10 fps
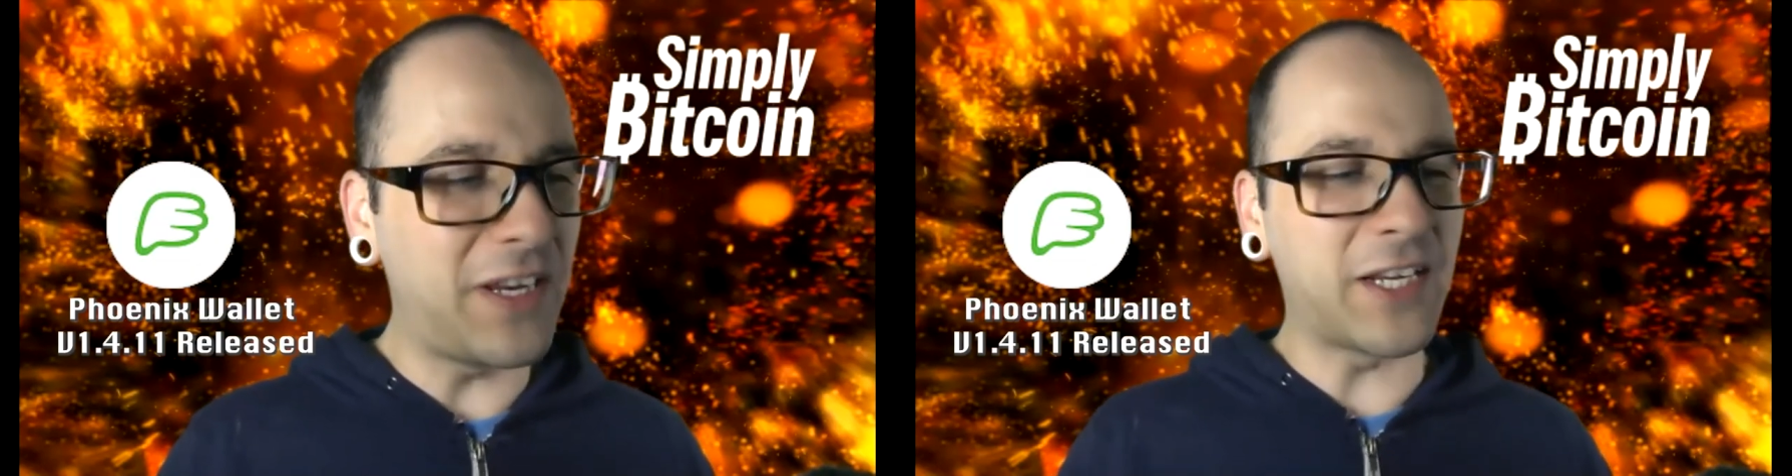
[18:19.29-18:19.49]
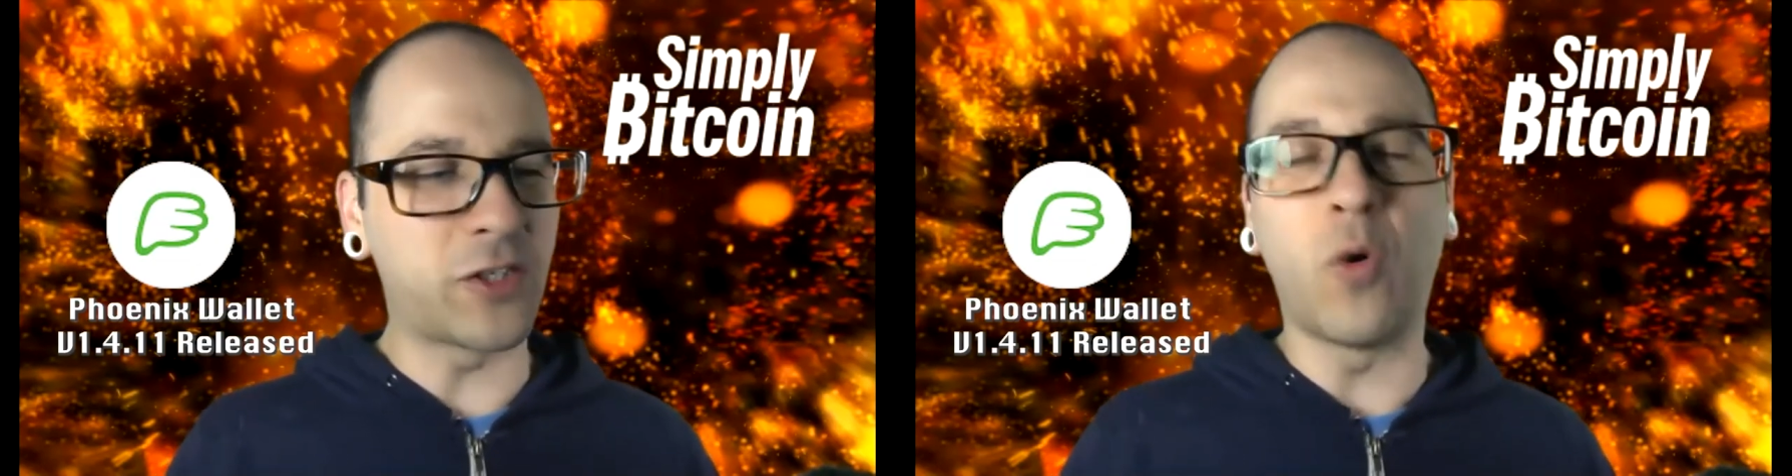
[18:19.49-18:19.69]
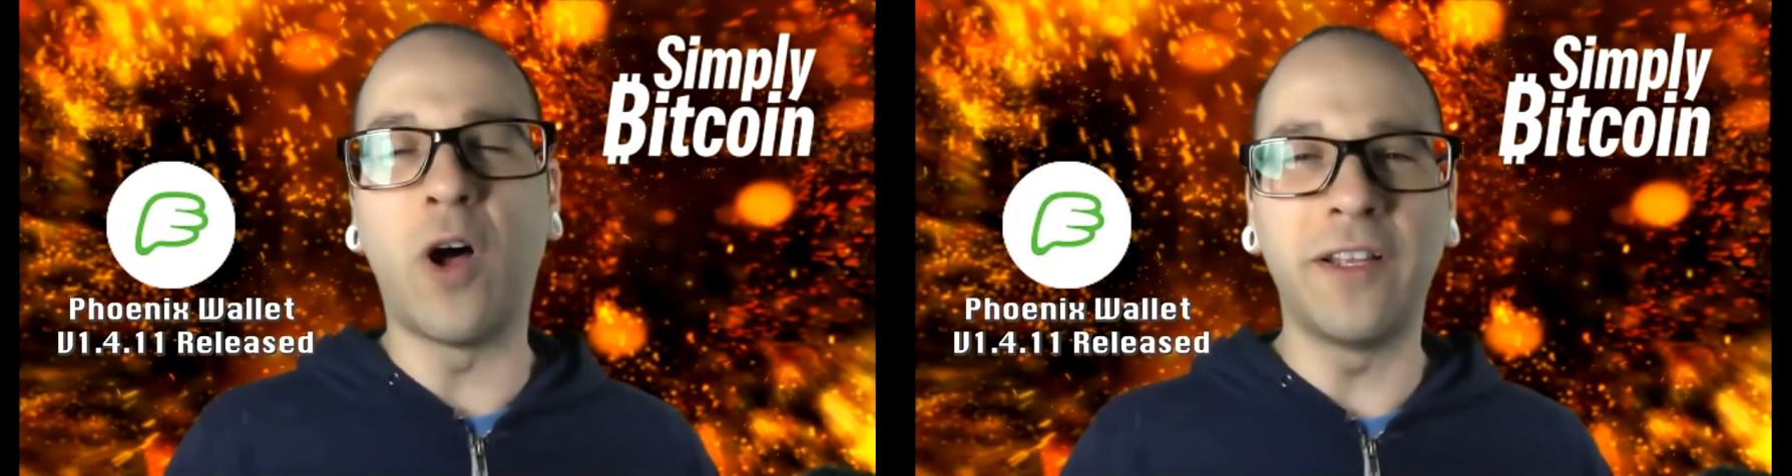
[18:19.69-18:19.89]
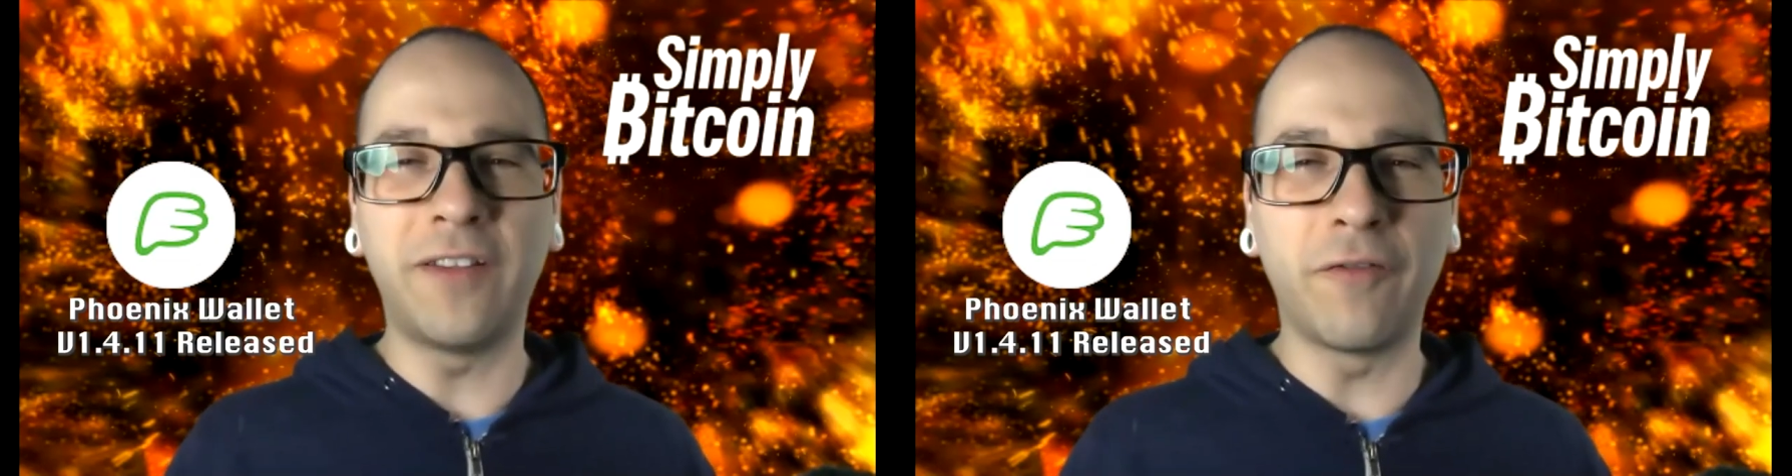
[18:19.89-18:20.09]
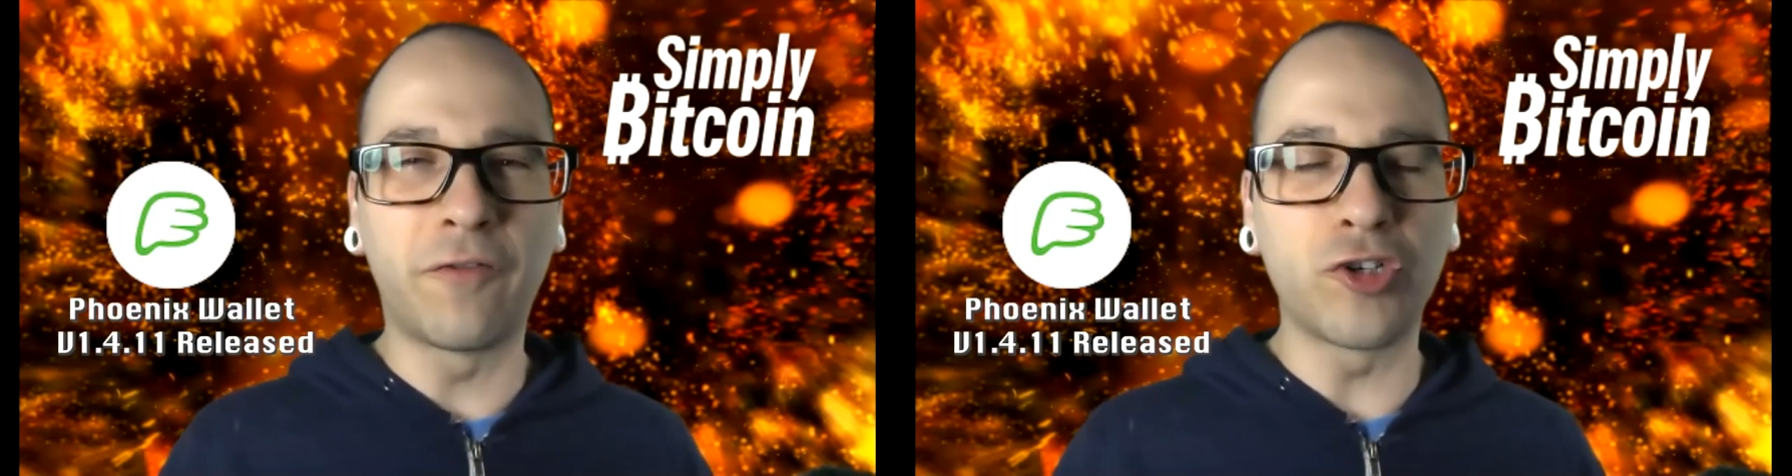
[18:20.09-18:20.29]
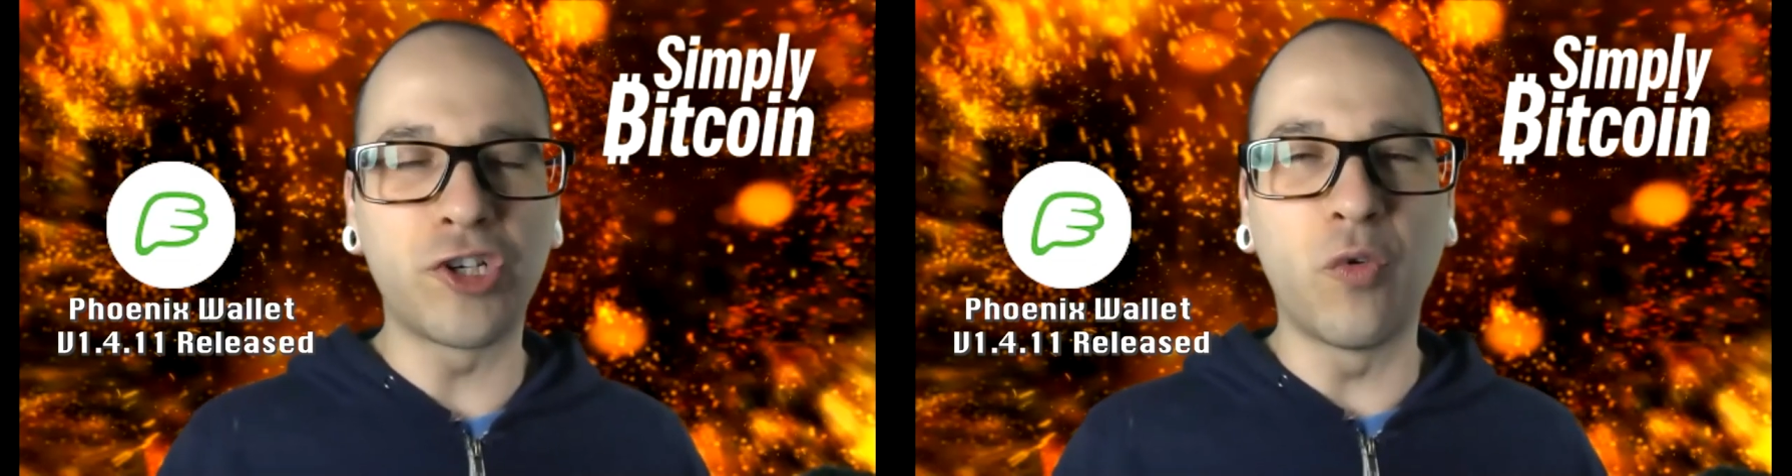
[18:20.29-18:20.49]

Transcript: Wallet version